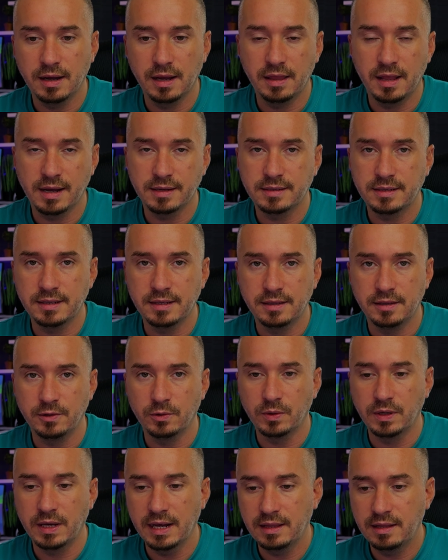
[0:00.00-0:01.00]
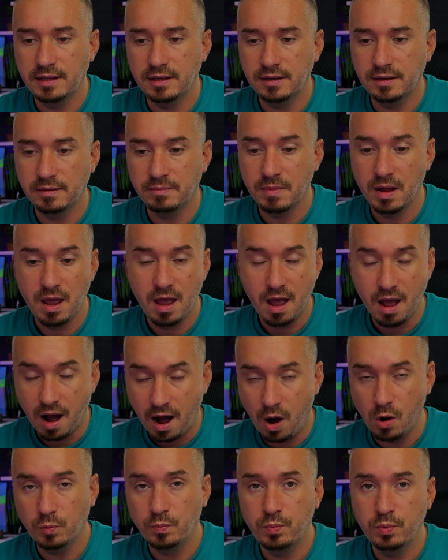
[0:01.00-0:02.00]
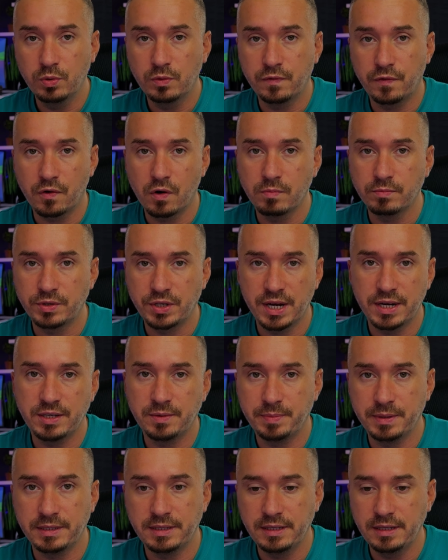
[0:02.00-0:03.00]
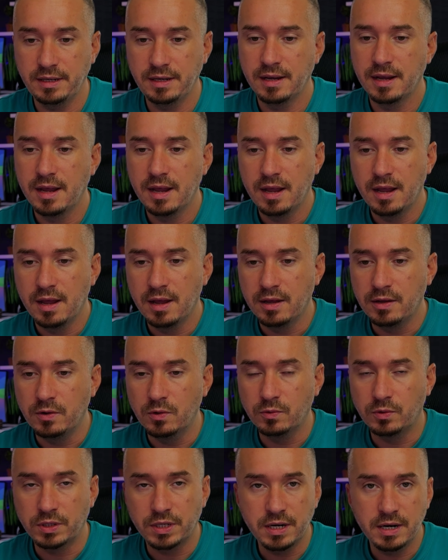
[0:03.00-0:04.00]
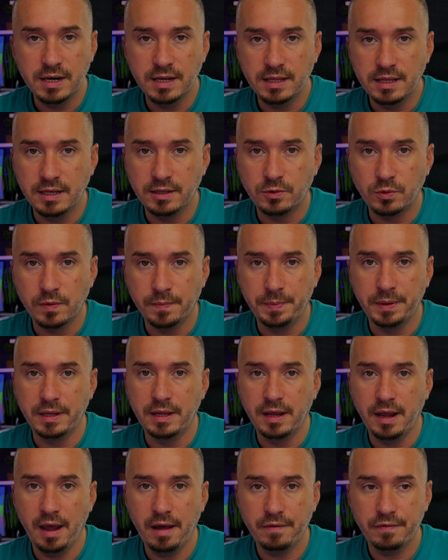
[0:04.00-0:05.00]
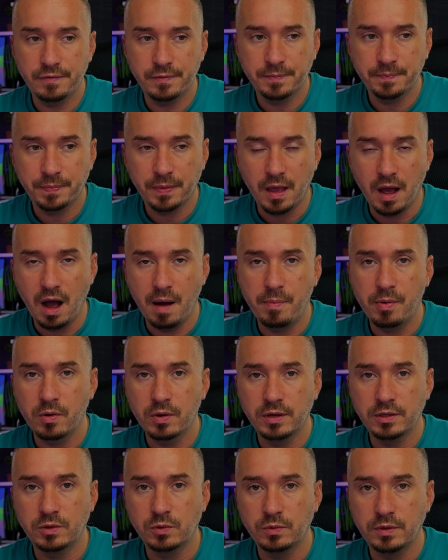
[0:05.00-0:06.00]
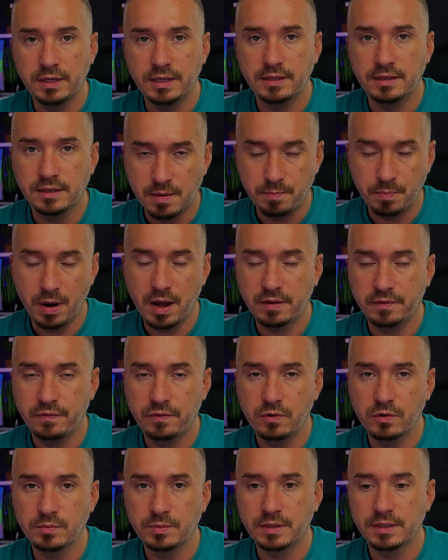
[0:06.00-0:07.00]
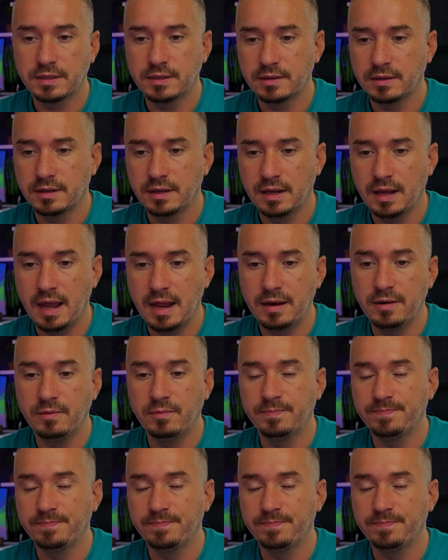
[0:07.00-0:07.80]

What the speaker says: And that's it. You get the output from ChatGPT, you turn it into a PDF, upload it to these platforms, and